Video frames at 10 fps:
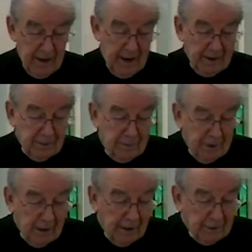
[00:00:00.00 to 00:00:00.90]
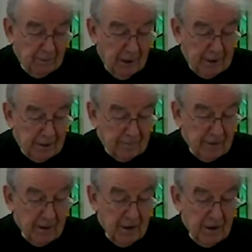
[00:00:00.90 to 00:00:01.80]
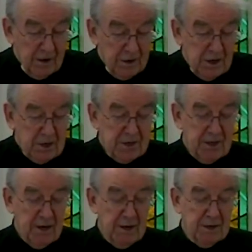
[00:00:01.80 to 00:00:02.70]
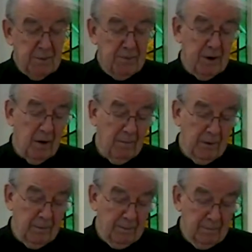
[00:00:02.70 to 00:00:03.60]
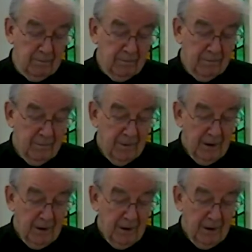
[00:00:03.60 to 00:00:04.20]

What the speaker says: At the wedding, she sees a problem.